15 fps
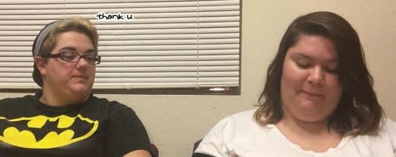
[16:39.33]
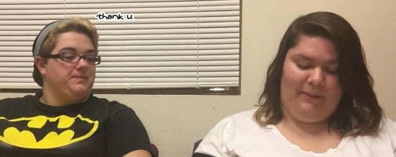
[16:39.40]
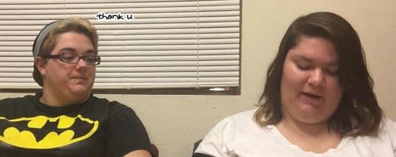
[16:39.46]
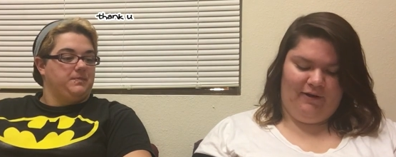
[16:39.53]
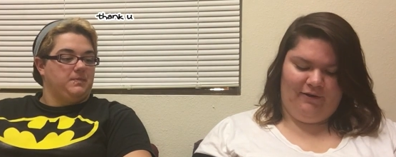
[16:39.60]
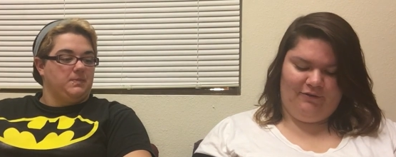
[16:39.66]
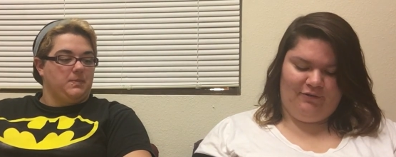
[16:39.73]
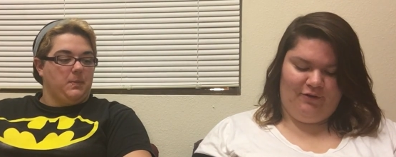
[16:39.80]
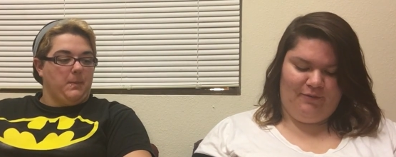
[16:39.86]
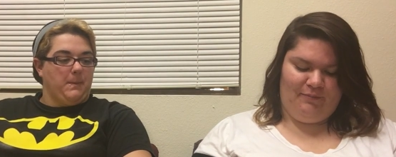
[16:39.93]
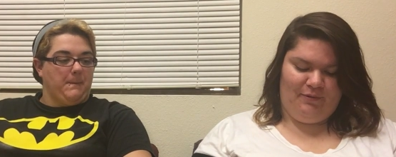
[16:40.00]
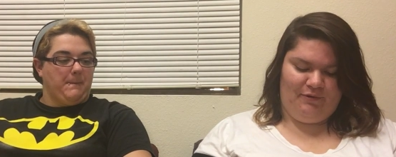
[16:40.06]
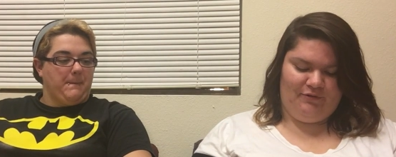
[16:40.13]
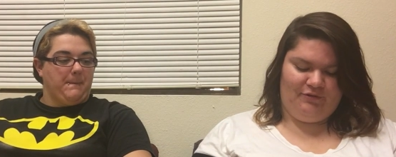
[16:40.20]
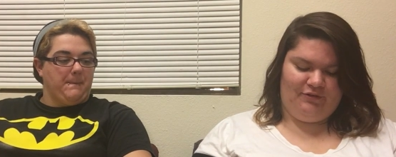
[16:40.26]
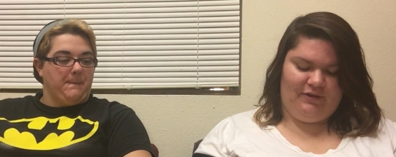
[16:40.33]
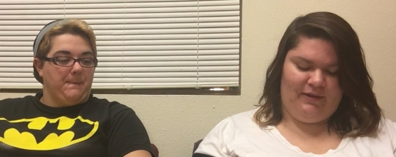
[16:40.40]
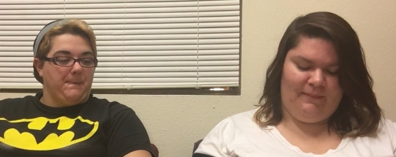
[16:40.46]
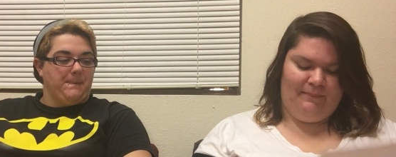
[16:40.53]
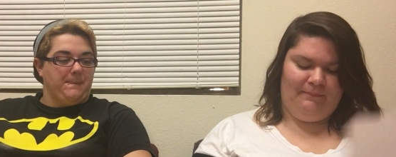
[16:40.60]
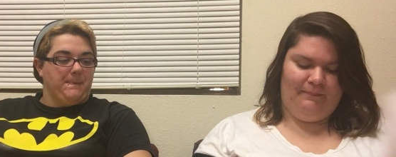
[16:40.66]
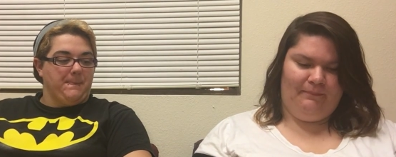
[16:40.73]
Speaker 1: parents who pushed
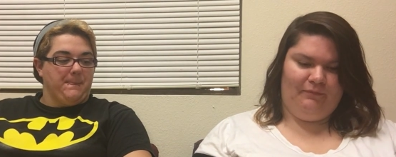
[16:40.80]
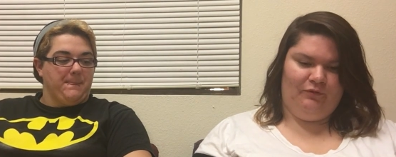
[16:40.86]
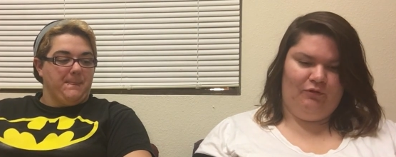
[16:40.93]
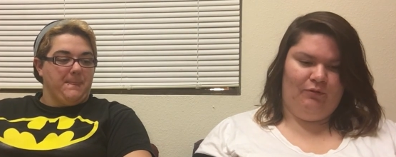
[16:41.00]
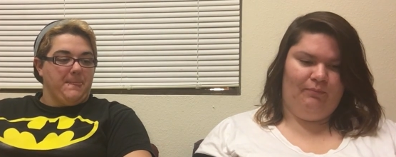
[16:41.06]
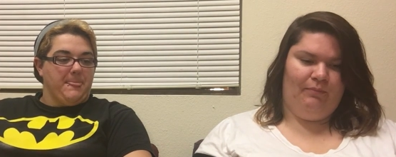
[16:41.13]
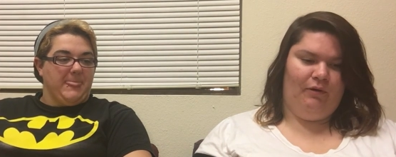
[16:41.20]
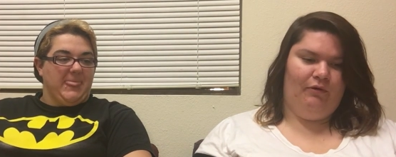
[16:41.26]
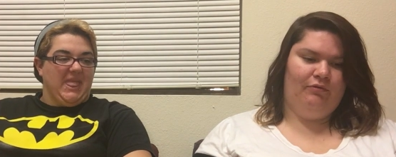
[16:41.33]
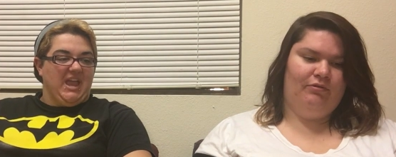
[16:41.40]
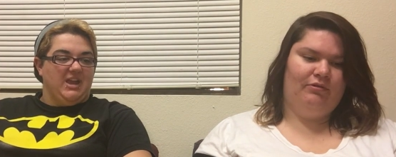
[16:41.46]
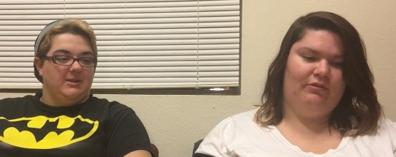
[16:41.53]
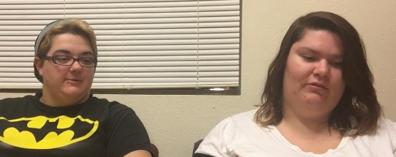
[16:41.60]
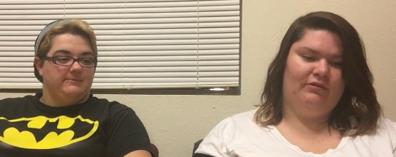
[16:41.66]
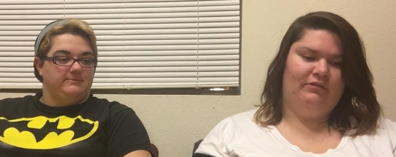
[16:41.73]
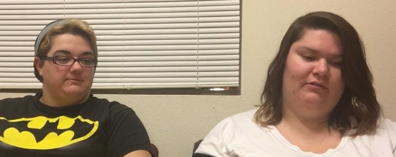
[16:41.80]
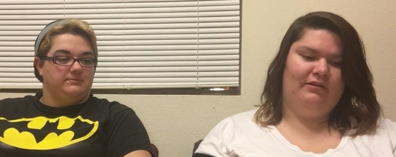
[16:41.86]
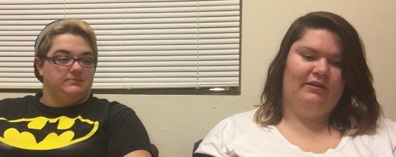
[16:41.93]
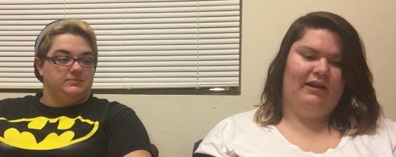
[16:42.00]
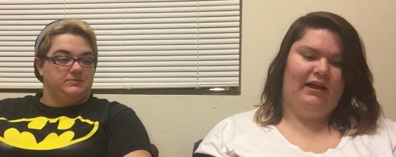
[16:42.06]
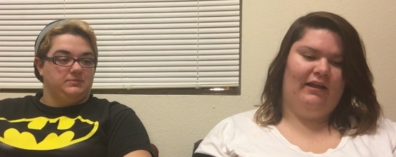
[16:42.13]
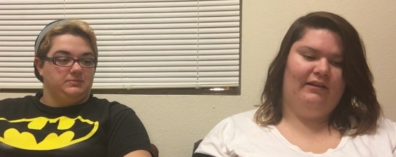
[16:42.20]
him to both
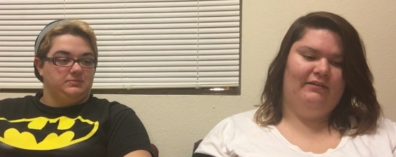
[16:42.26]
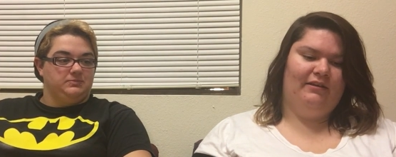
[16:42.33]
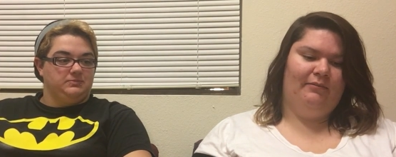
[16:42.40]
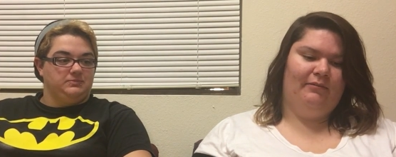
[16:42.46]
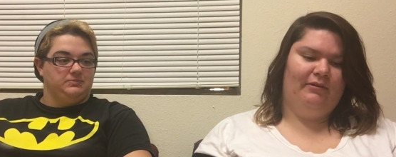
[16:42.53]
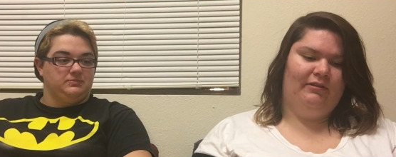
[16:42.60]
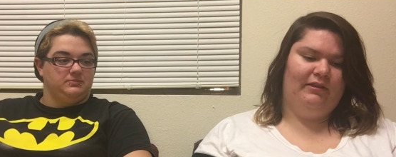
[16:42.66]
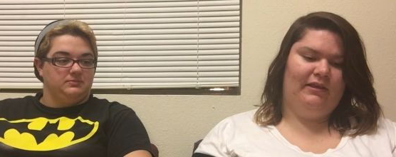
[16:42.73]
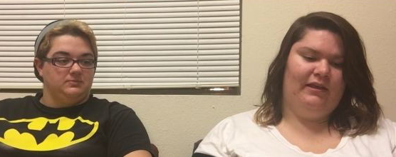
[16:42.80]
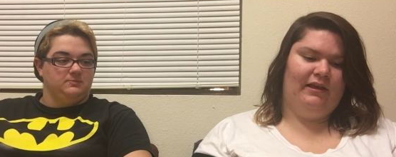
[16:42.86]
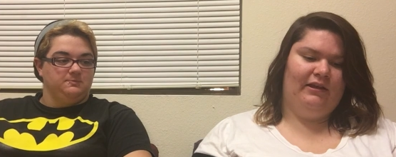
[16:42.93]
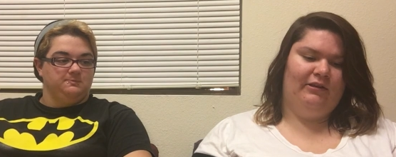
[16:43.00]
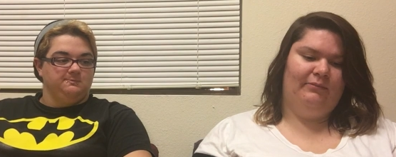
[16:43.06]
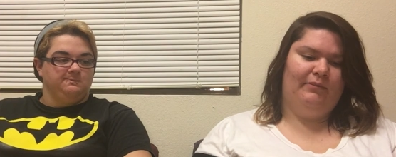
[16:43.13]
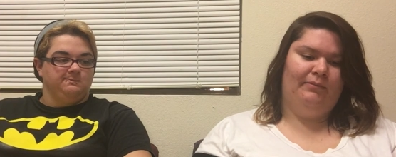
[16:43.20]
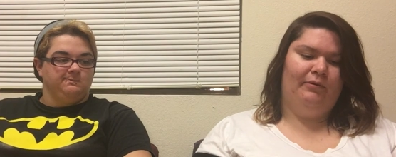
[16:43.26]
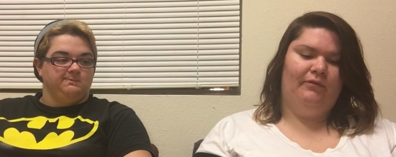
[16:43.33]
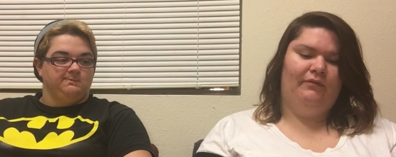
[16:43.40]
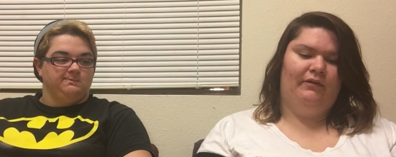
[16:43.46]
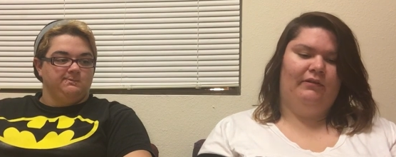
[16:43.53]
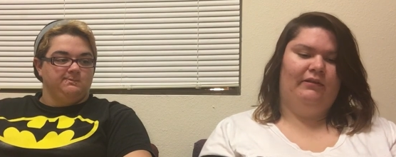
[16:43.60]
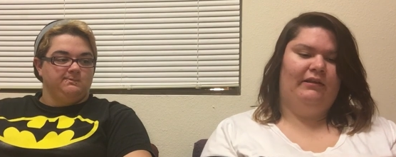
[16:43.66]
succeed academically and to be
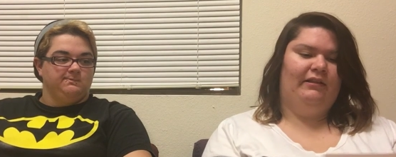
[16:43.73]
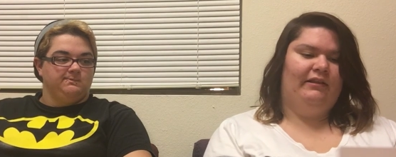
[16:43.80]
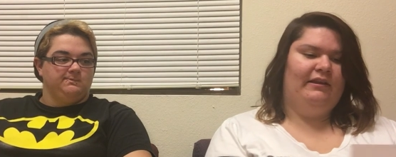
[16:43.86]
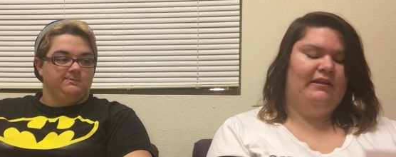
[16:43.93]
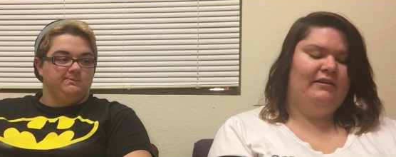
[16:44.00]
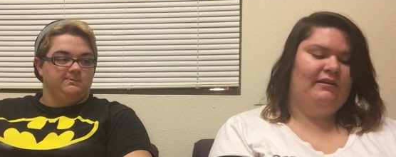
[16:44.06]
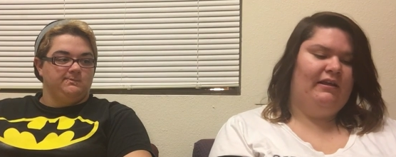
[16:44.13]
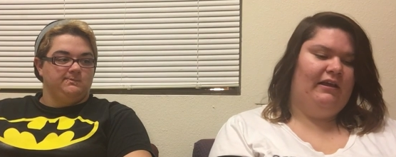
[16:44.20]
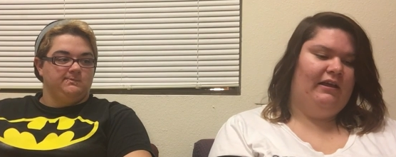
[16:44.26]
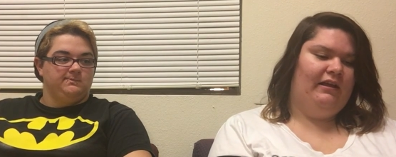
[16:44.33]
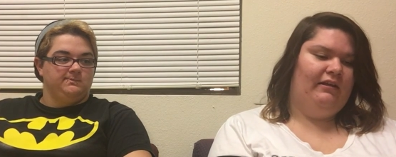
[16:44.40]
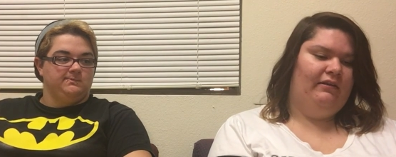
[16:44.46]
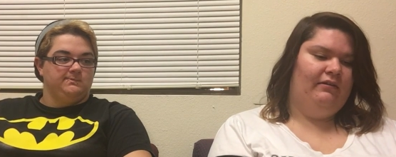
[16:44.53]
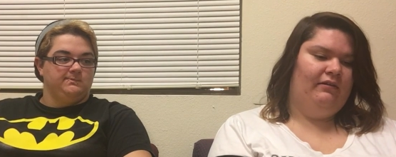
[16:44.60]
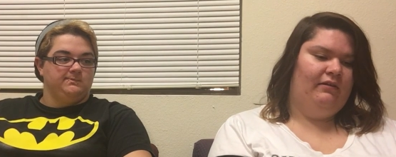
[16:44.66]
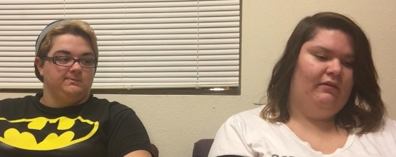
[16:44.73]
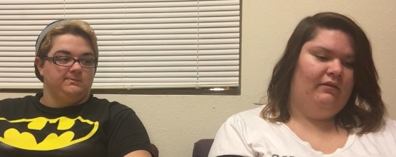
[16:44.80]
perfectly cleaned and...